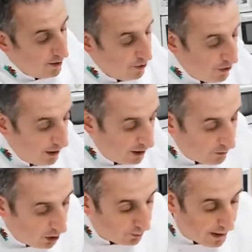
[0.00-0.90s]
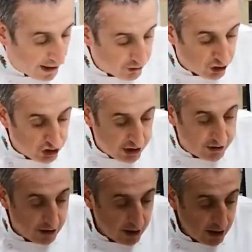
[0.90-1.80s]
thinly rolled pasta
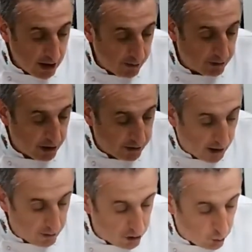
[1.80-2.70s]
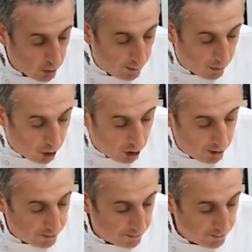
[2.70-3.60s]
sheet. I'll take it down just one
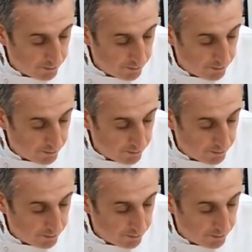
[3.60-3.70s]
more.